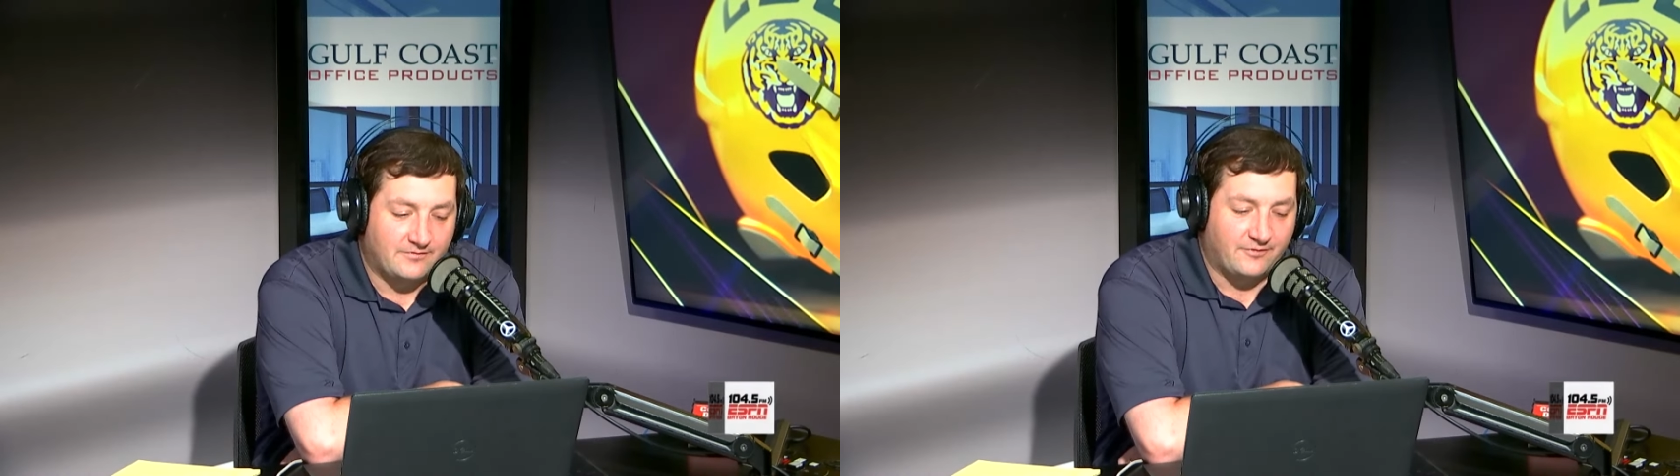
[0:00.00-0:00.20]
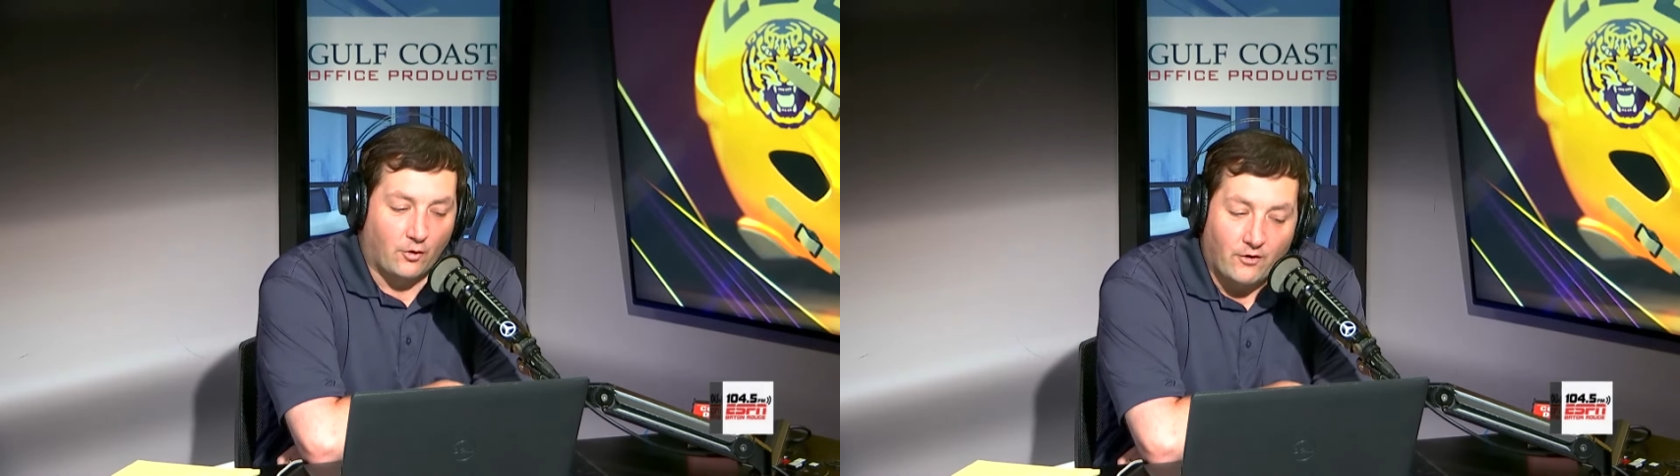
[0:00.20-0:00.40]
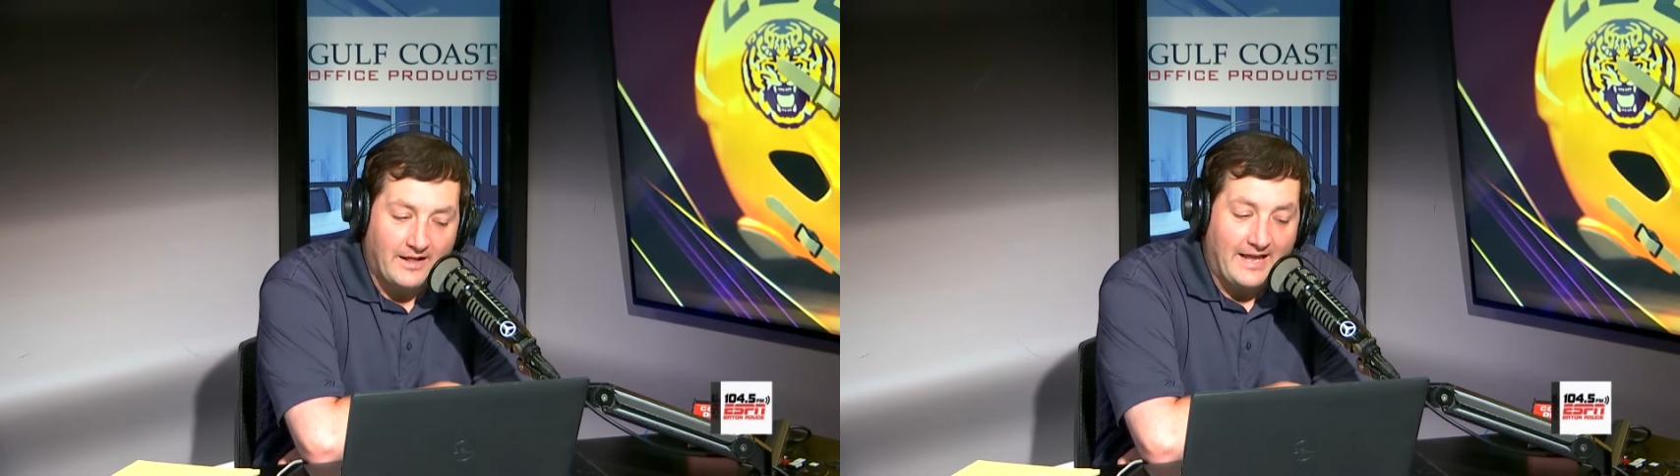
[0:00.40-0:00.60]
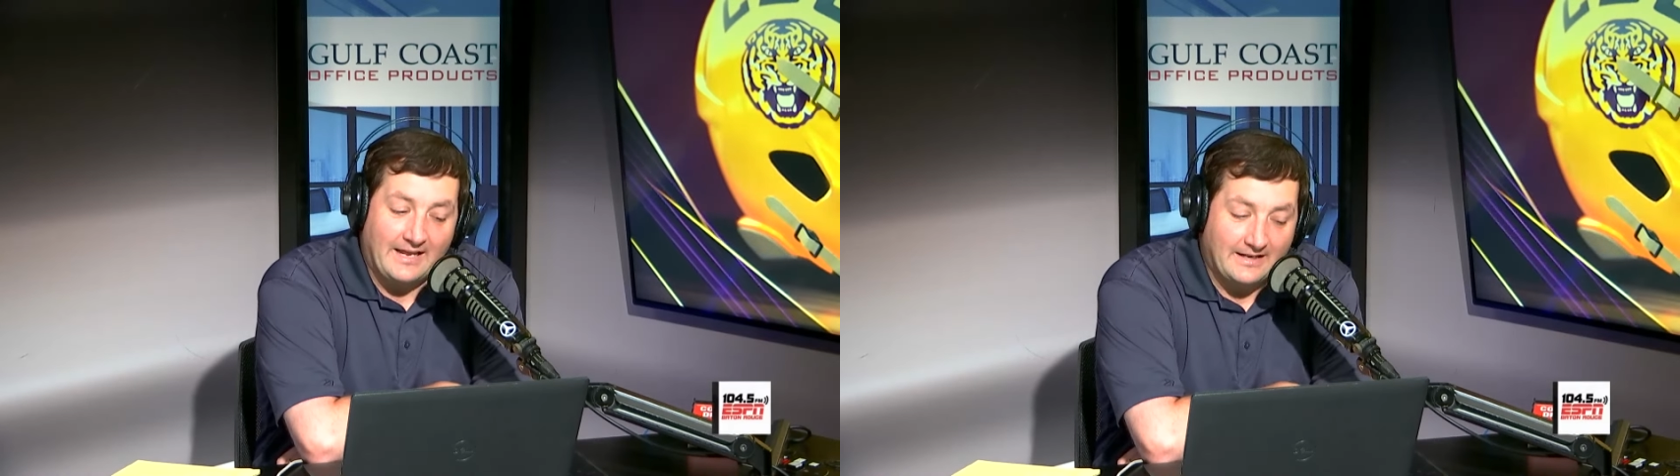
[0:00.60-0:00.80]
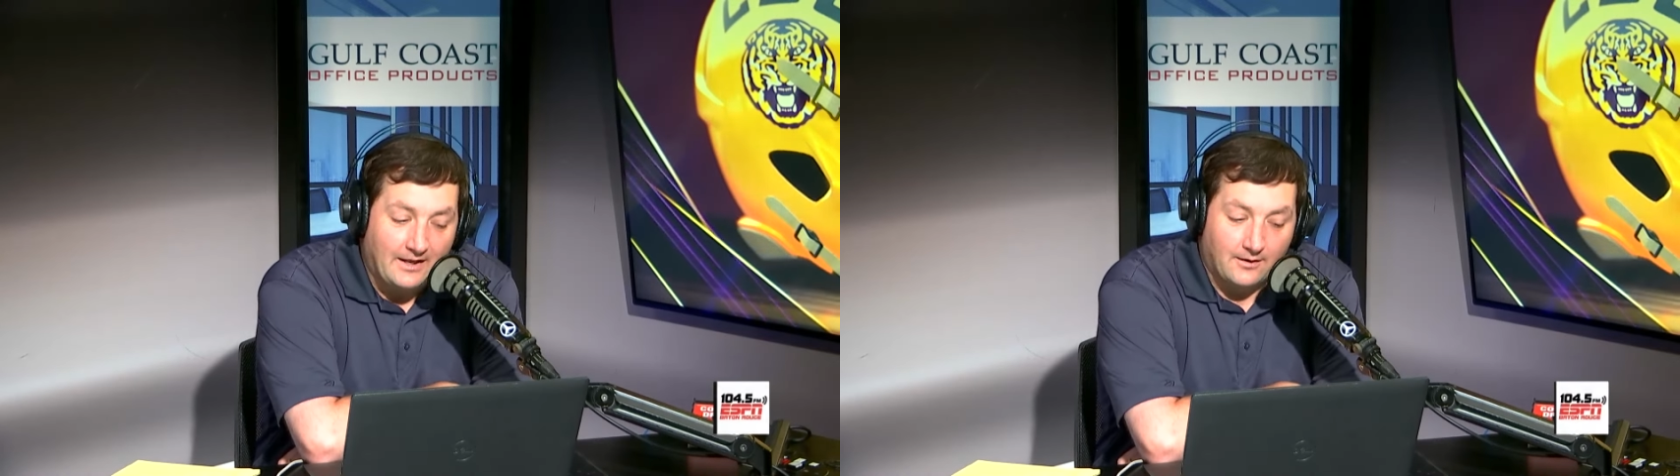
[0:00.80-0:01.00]
Florida
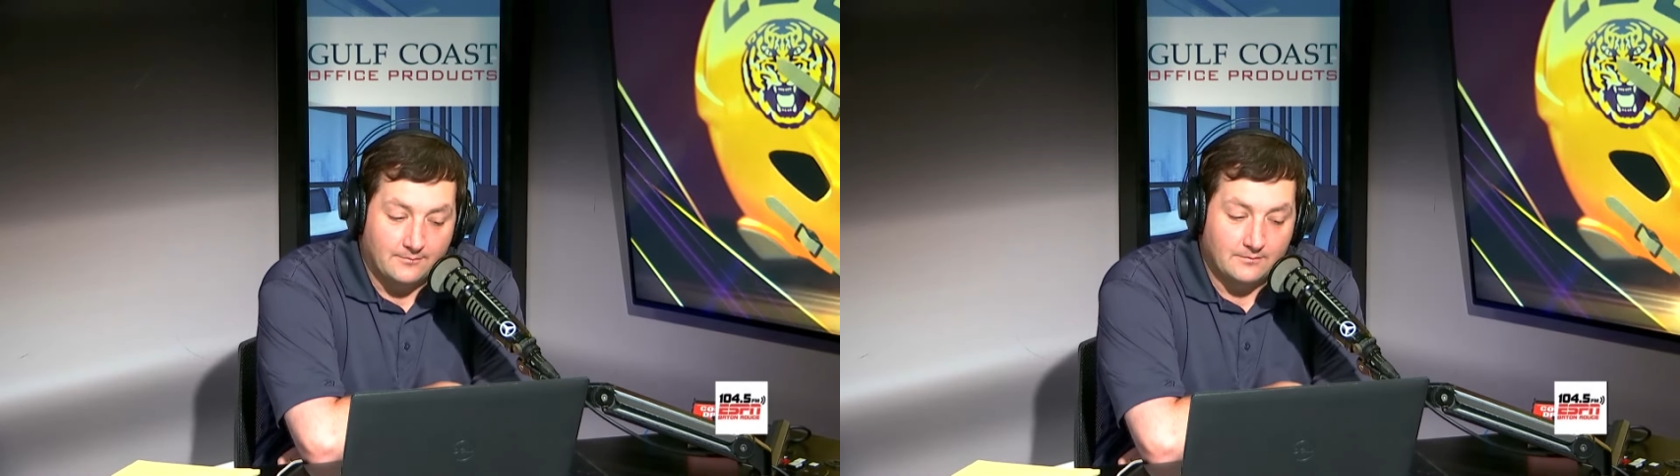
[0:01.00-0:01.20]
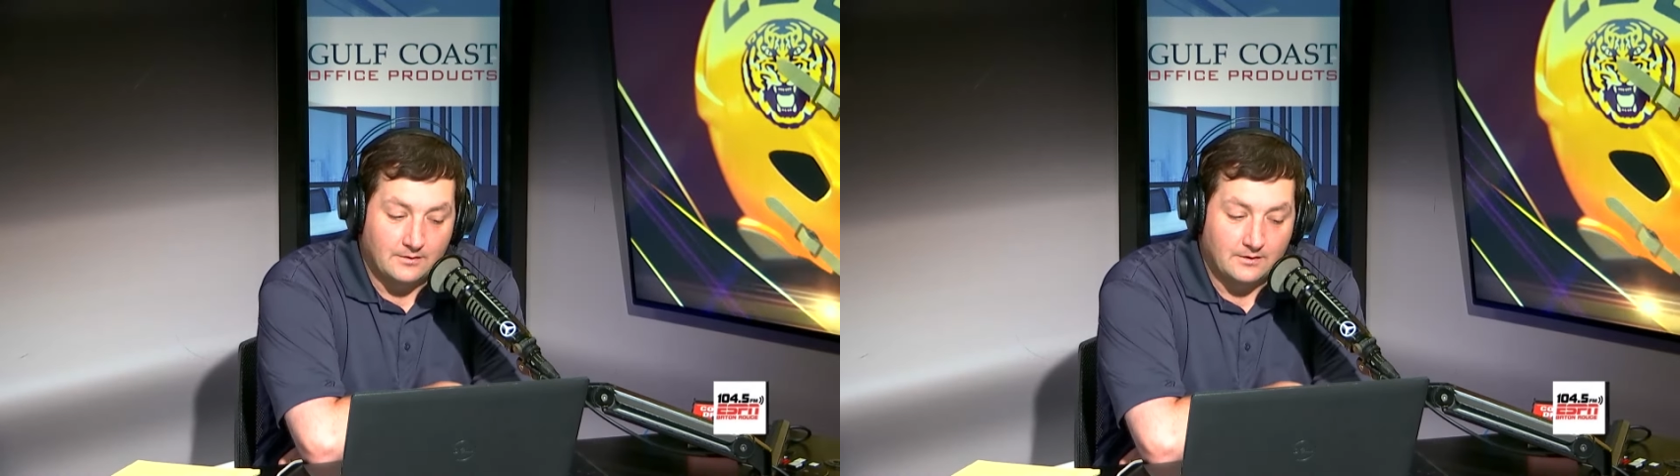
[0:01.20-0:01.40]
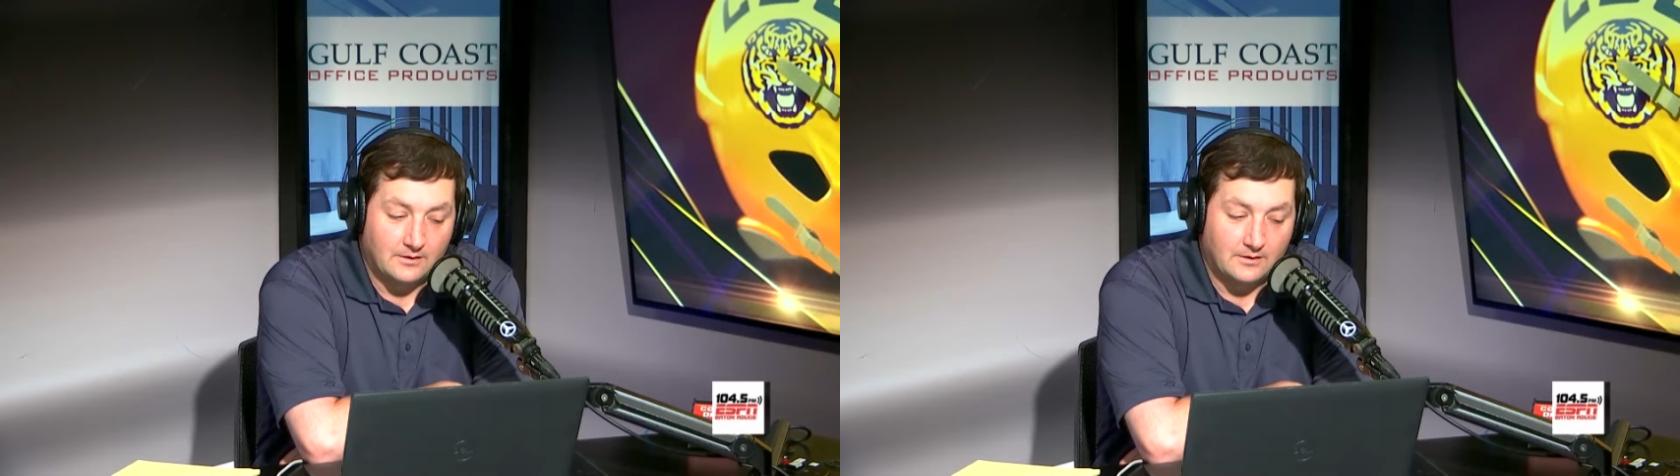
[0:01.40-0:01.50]
A&M